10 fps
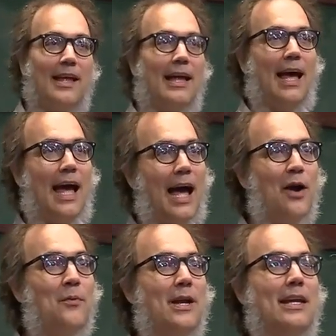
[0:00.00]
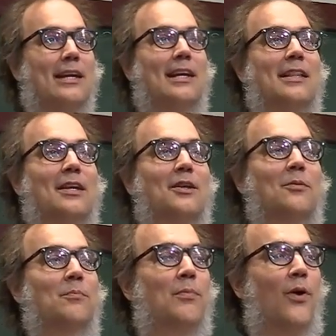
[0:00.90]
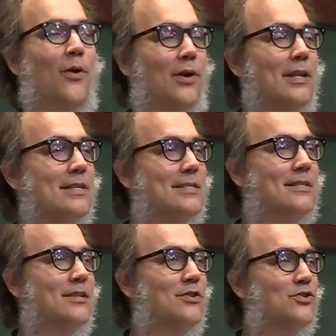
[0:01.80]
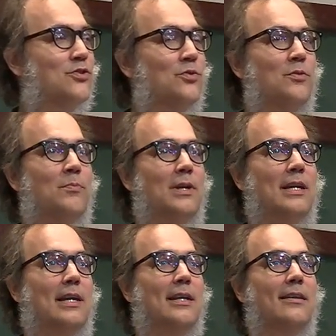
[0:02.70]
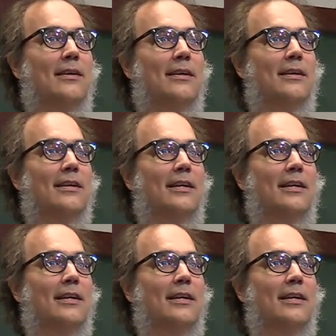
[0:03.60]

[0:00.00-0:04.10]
how many critical points should be in the